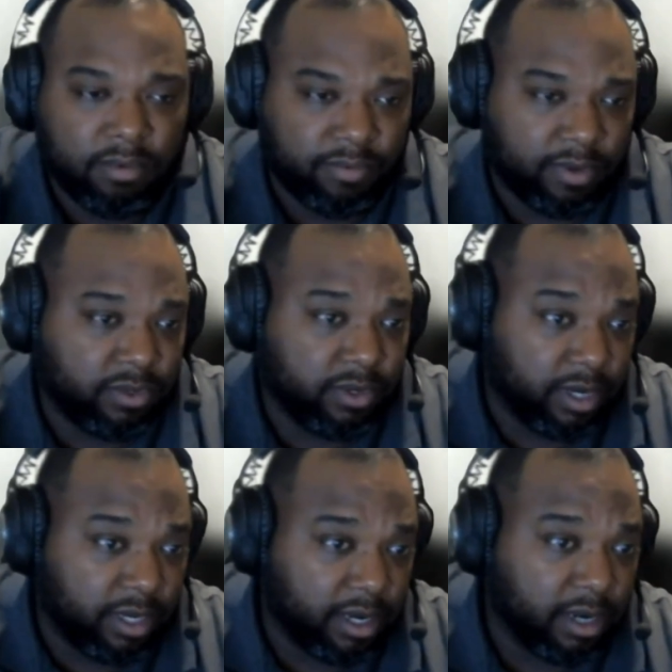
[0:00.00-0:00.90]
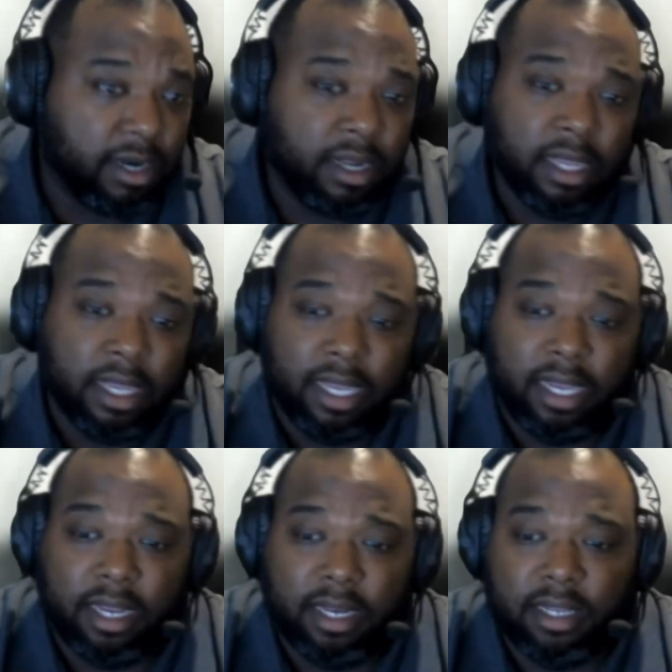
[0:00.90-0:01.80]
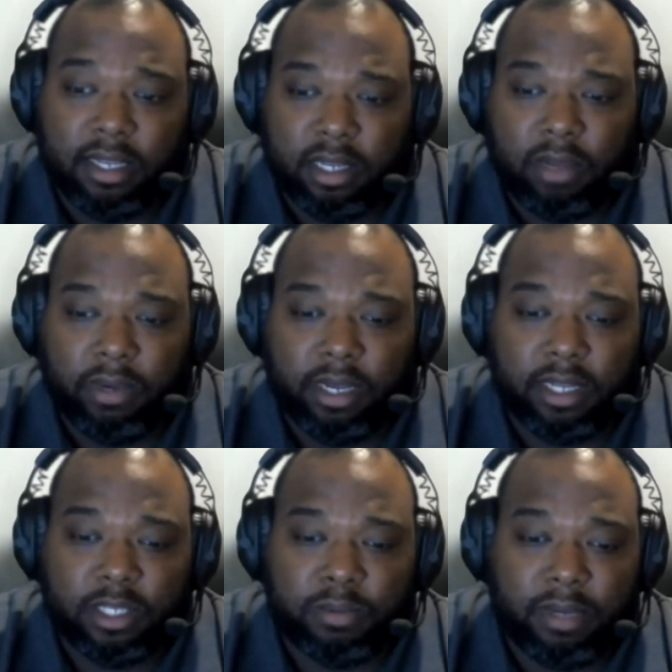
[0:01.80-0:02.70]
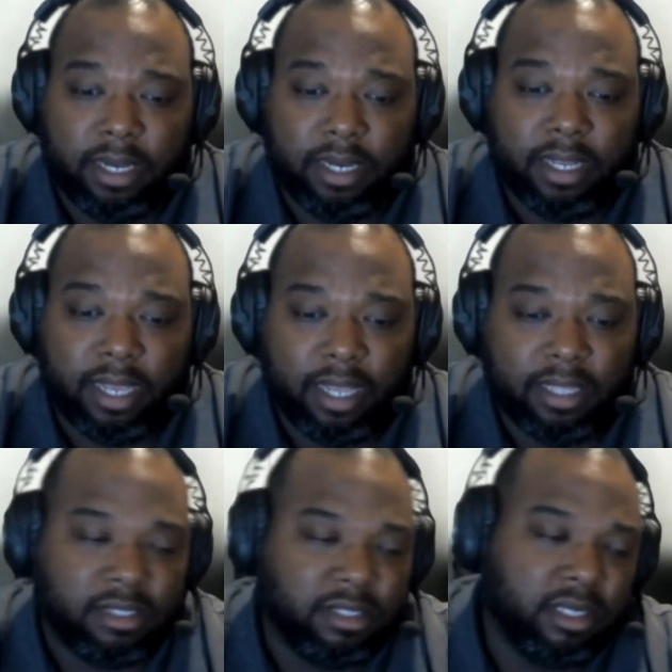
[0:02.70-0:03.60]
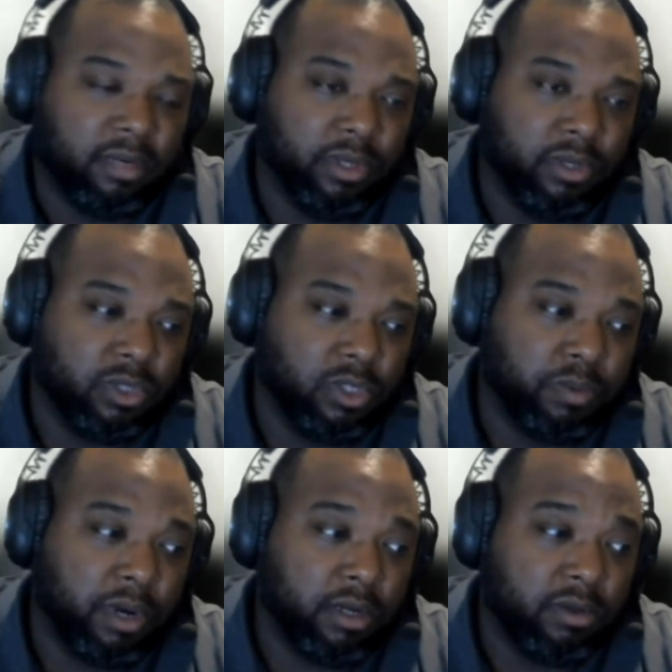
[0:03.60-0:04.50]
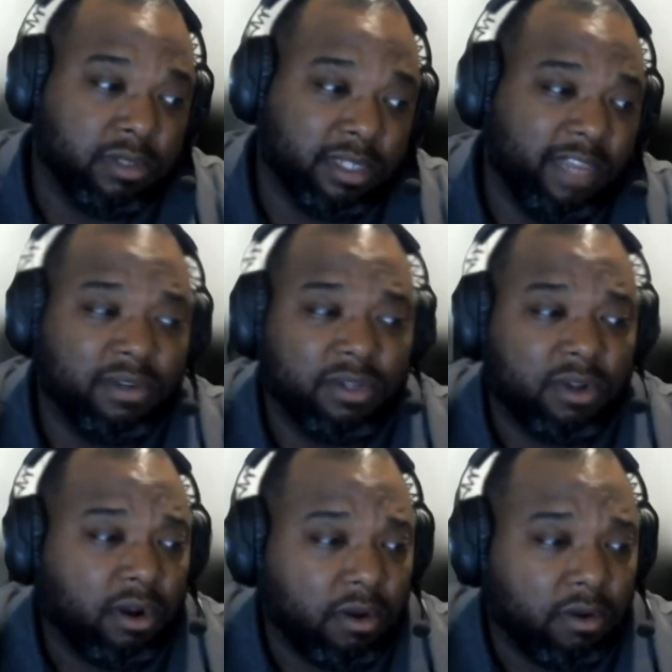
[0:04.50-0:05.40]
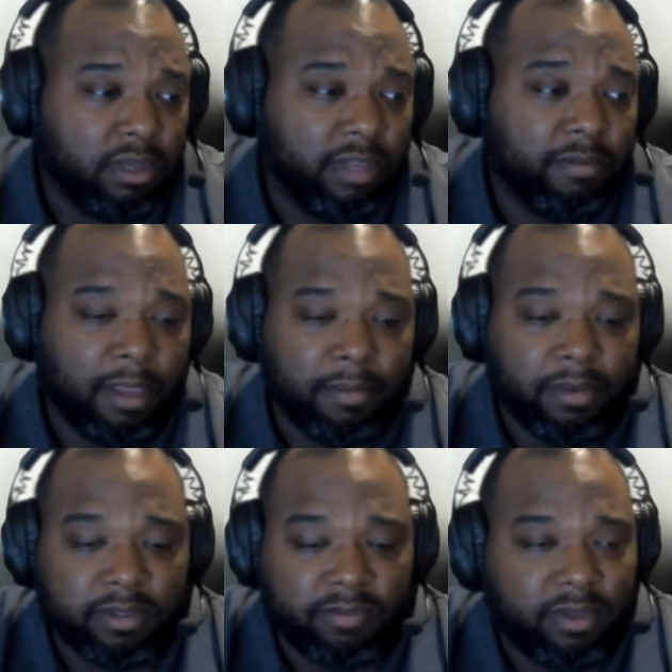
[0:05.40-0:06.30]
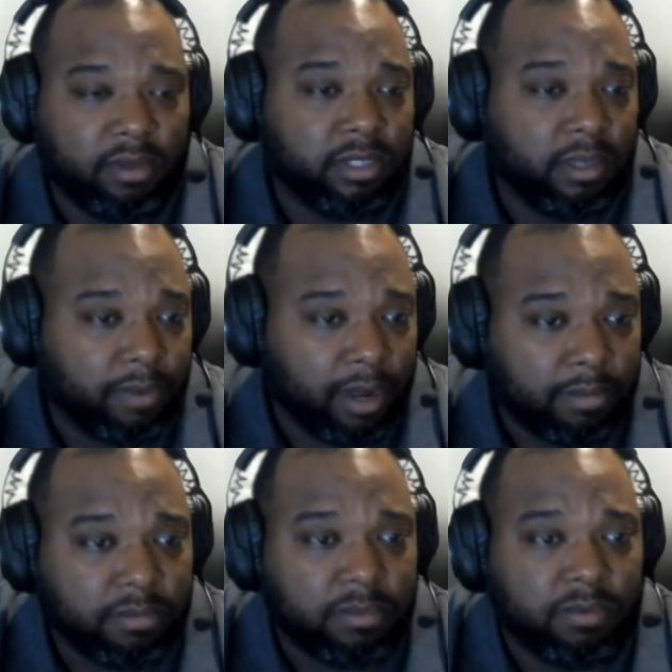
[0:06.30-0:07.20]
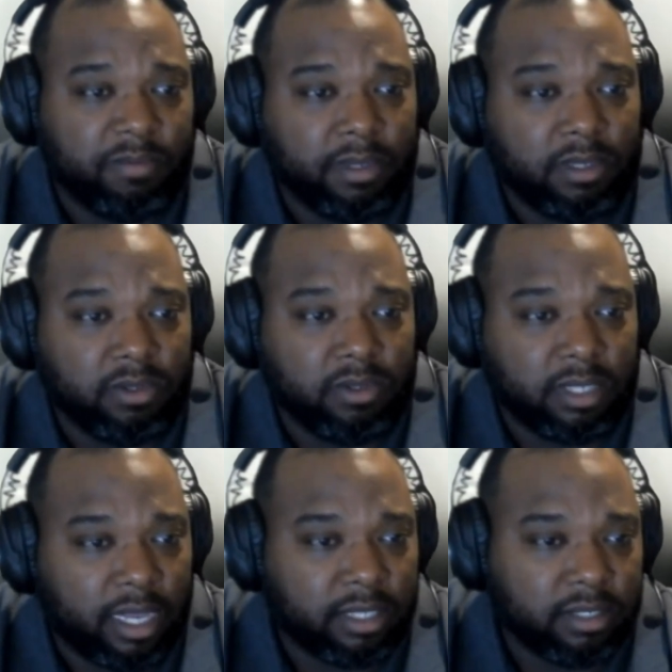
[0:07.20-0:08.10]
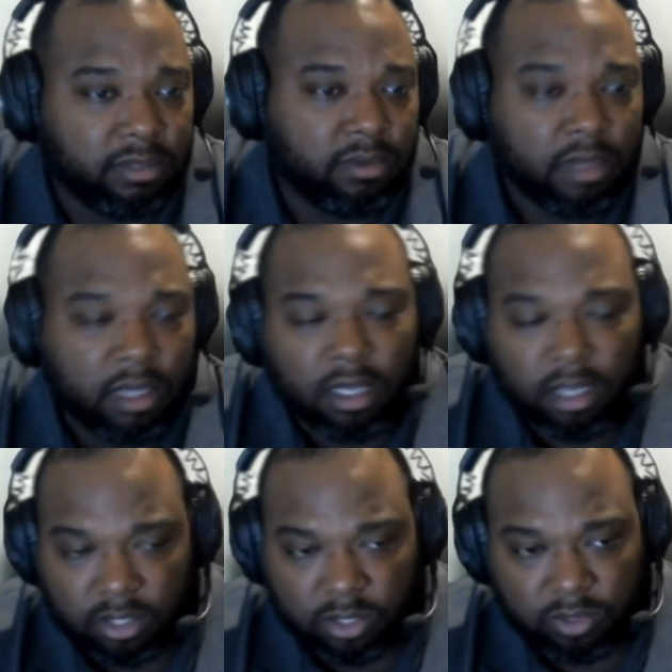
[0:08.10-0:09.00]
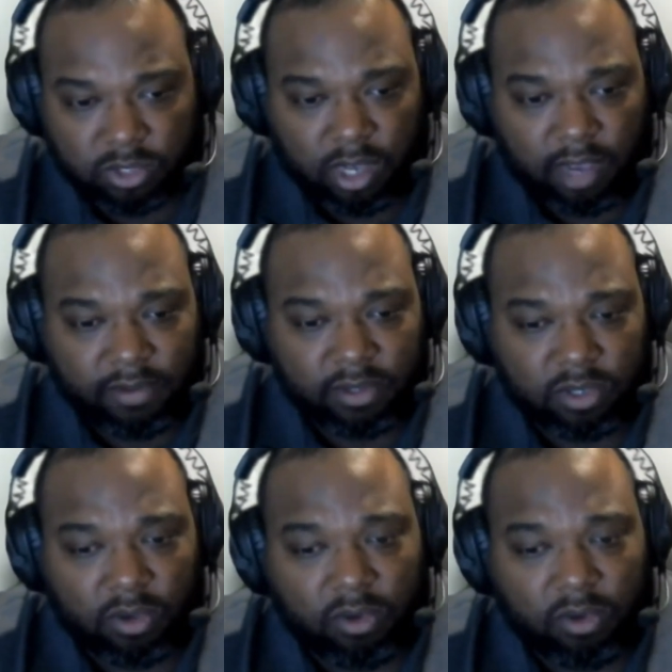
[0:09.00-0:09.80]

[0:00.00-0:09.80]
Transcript: filter in there, and we can explain that, hey, this is going to reduce those particles, and even charcoal, even maybe some VOC problems. We've been using that to resolve it.